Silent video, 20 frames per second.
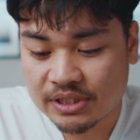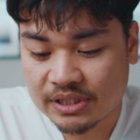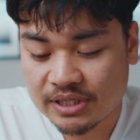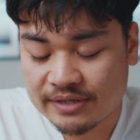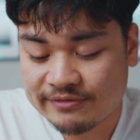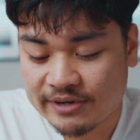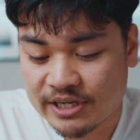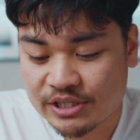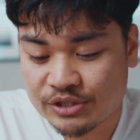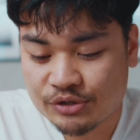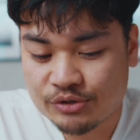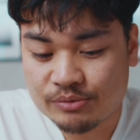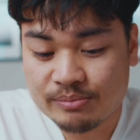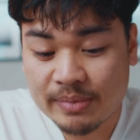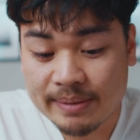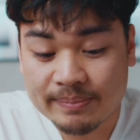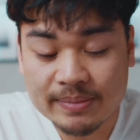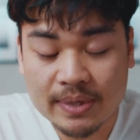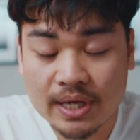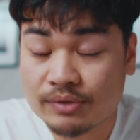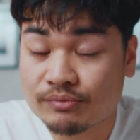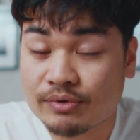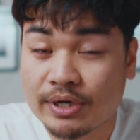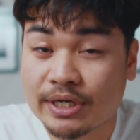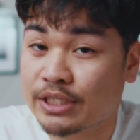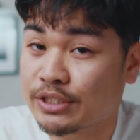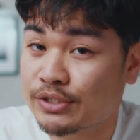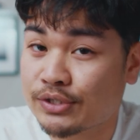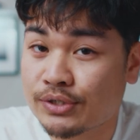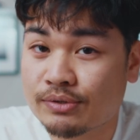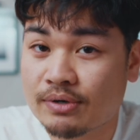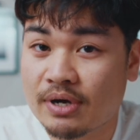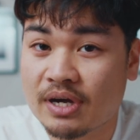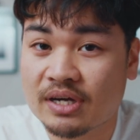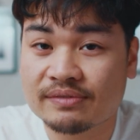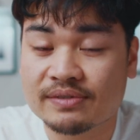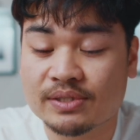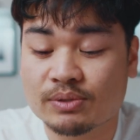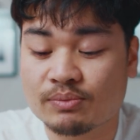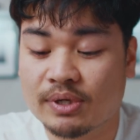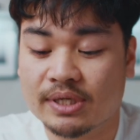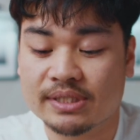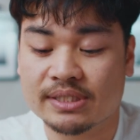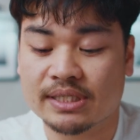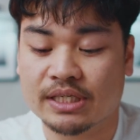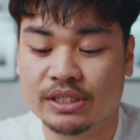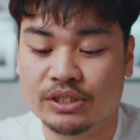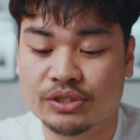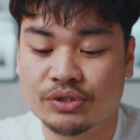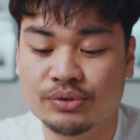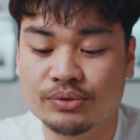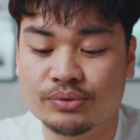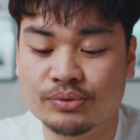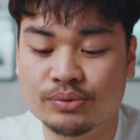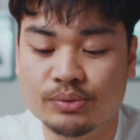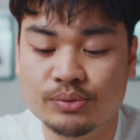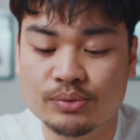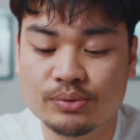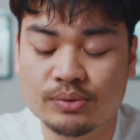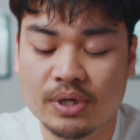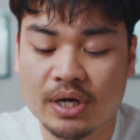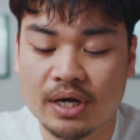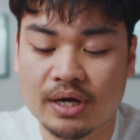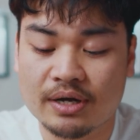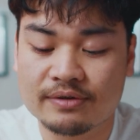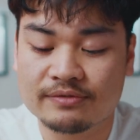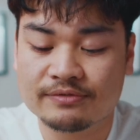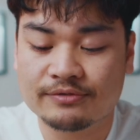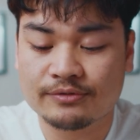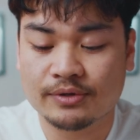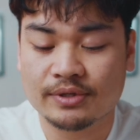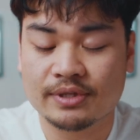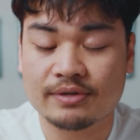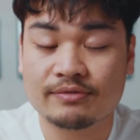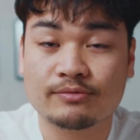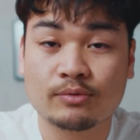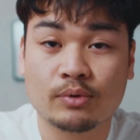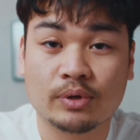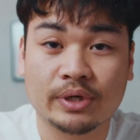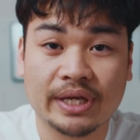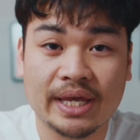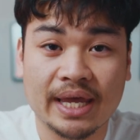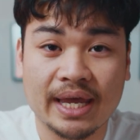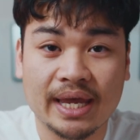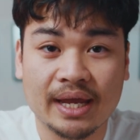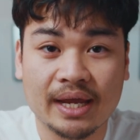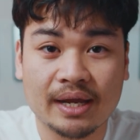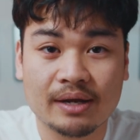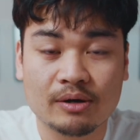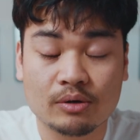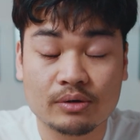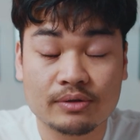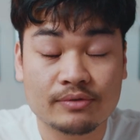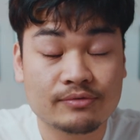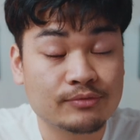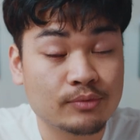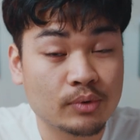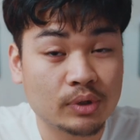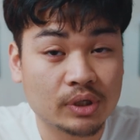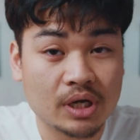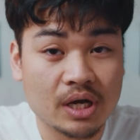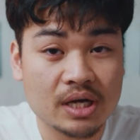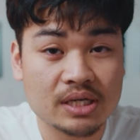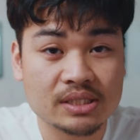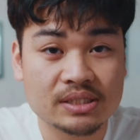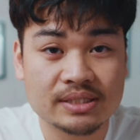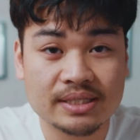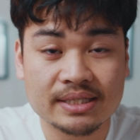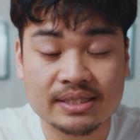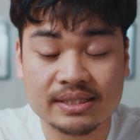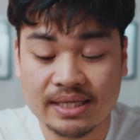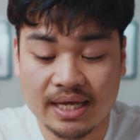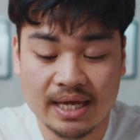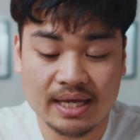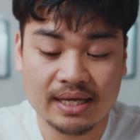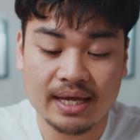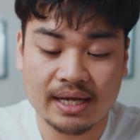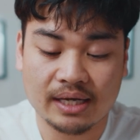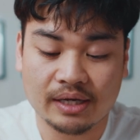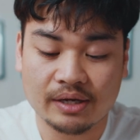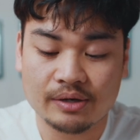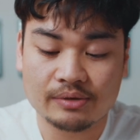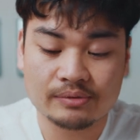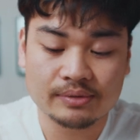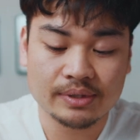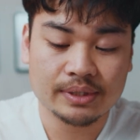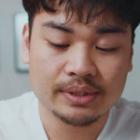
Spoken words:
and if I do, maybe I'll run a 2 of, as well as like a 2 of for the 4k or the 4 cost 6k Gecko.